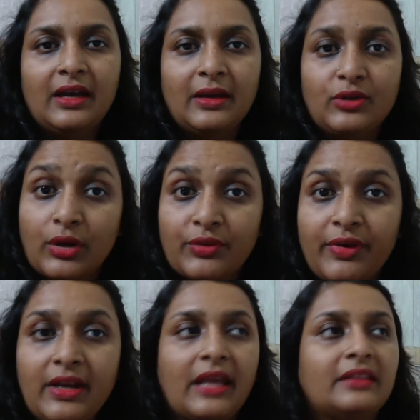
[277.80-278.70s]

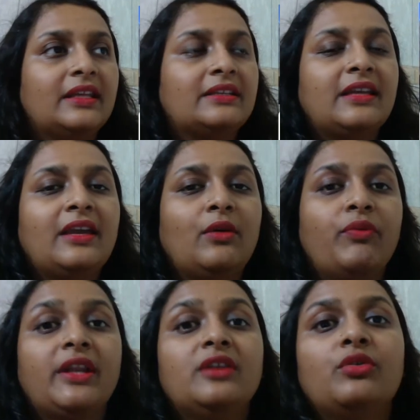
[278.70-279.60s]
doctrine, and they say,
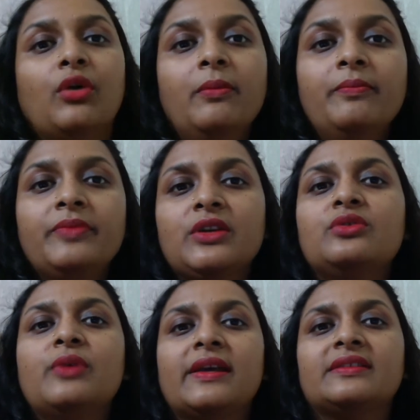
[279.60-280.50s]
when in Rome,
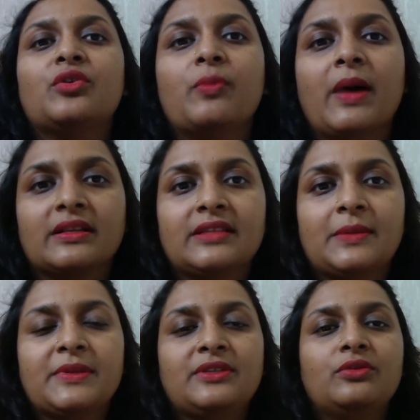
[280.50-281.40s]
do as the Roman.
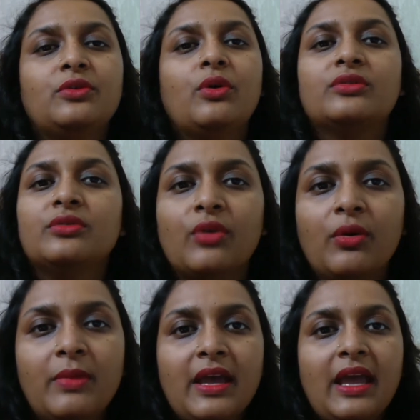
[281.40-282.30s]
That means you go to
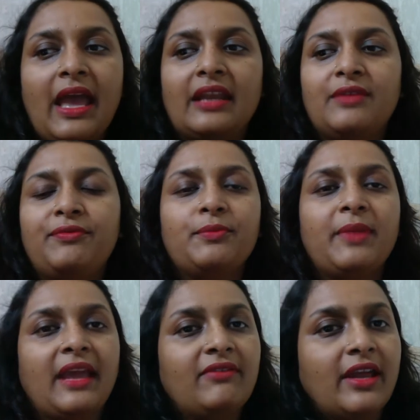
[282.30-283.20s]
Rome, and if you
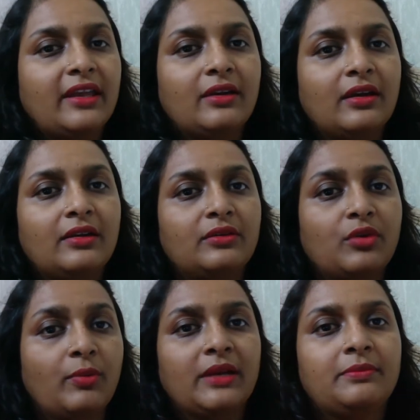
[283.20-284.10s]
behave like a
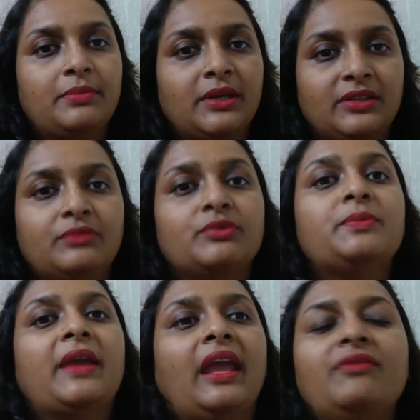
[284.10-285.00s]
Roman person would
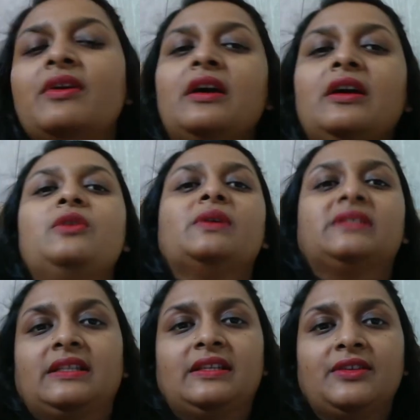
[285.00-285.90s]
behave, you are
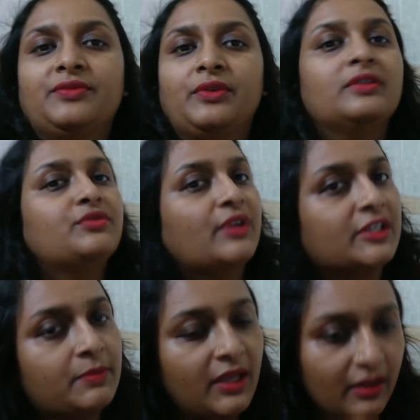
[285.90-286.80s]
successful.
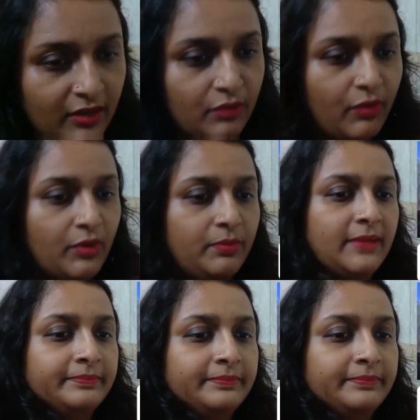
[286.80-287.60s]
Trust me, you won't be.